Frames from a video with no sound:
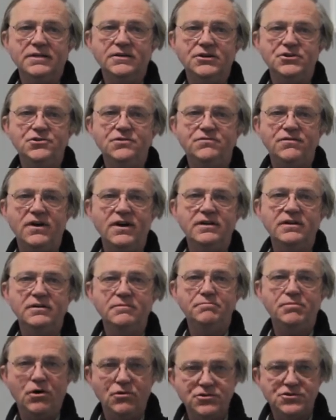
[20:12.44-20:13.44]
that you find
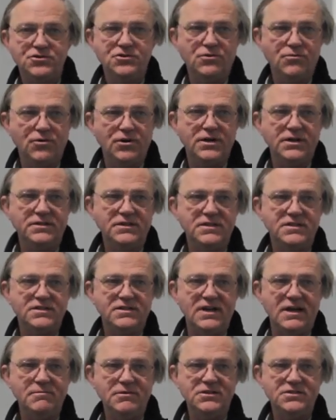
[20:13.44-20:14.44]
in poster work at this
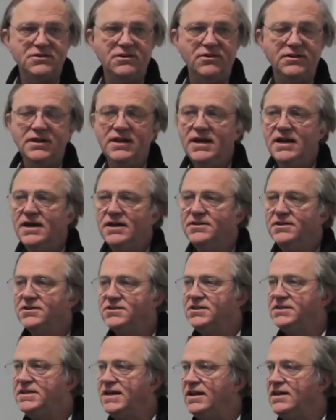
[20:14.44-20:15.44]
time and so on.
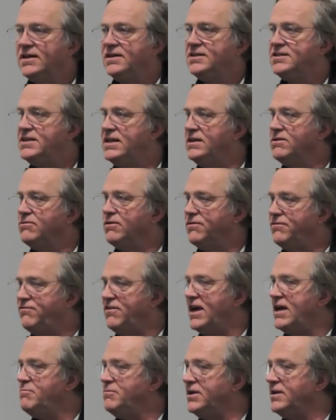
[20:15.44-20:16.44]
There's a delicacy and a
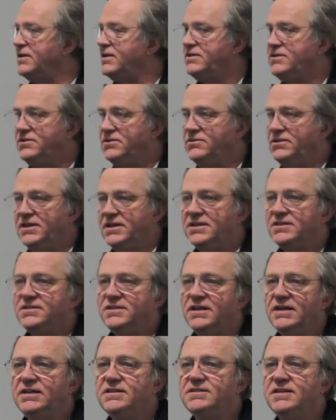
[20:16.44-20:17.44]
refinement to these
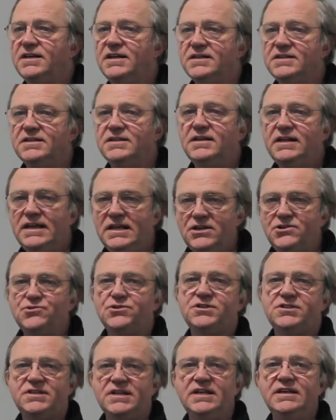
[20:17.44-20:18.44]
things that is an
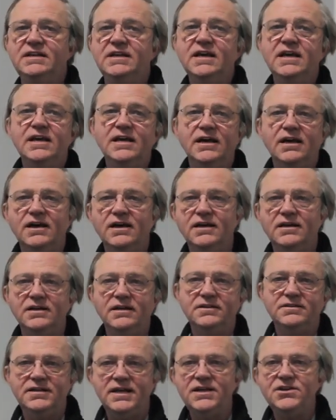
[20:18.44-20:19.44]
interesting
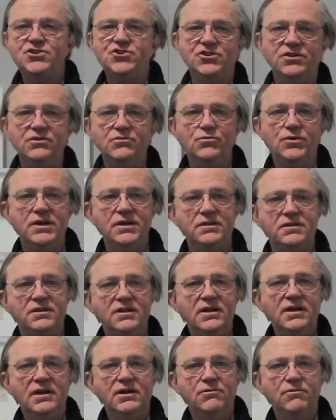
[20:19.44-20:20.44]
uh, tension with,
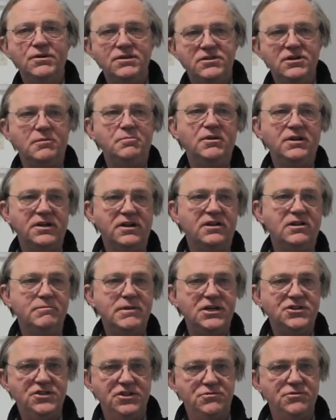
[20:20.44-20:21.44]
with their political
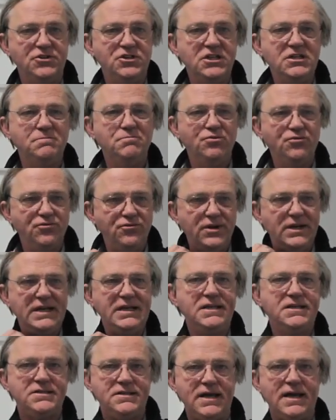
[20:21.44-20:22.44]
message, which is
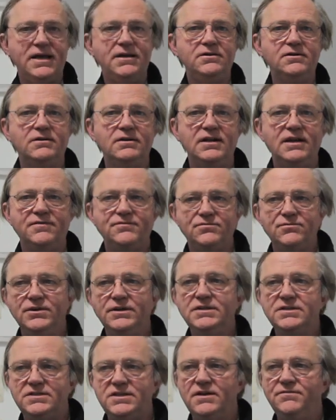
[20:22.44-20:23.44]
pretty standard left
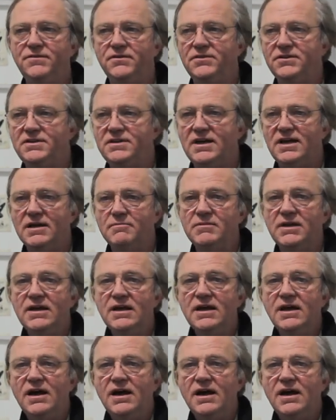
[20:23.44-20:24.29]
wing stuff of the time.